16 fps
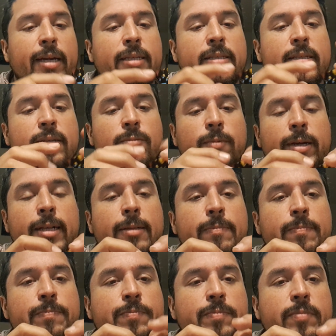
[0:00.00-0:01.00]
medicine
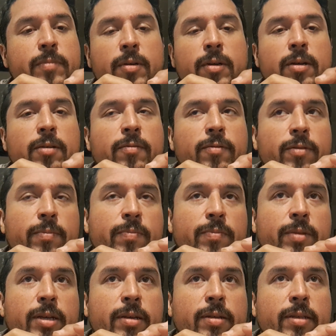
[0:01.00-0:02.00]
wheel
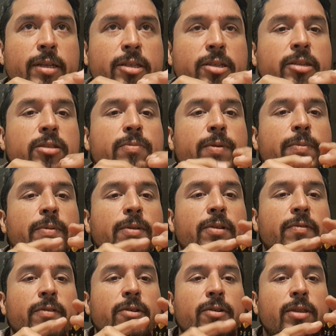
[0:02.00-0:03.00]
from the indigenous people
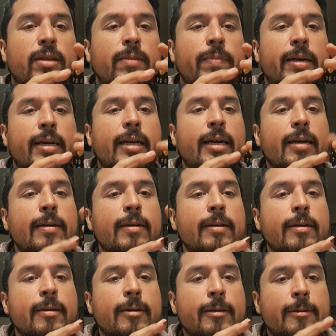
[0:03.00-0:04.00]
of North America.
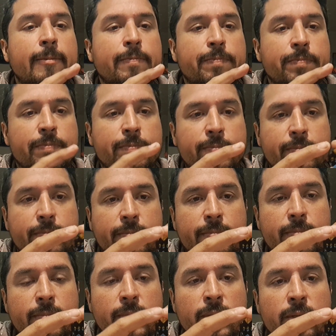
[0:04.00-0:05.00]

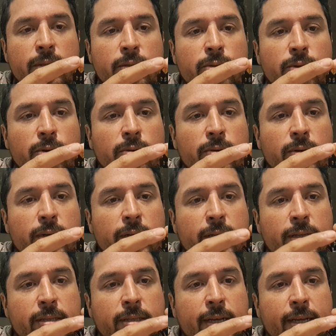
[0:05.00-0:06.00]
So
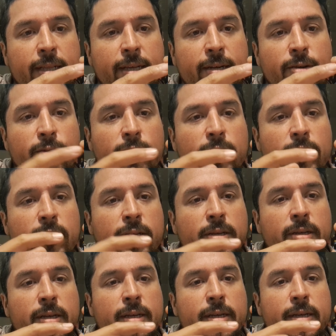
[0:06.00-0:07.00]
it's like the north,
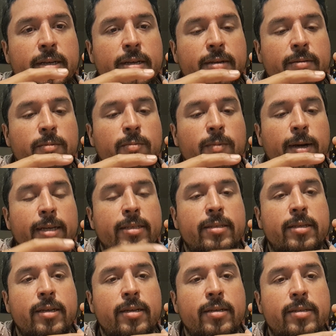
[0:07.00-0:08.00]

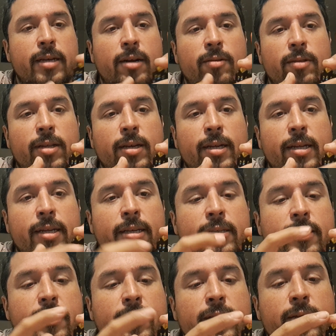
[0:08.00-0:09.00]
west, south, and
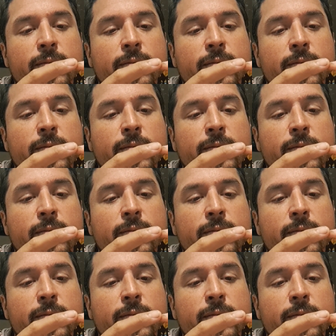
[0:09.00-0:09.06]
east,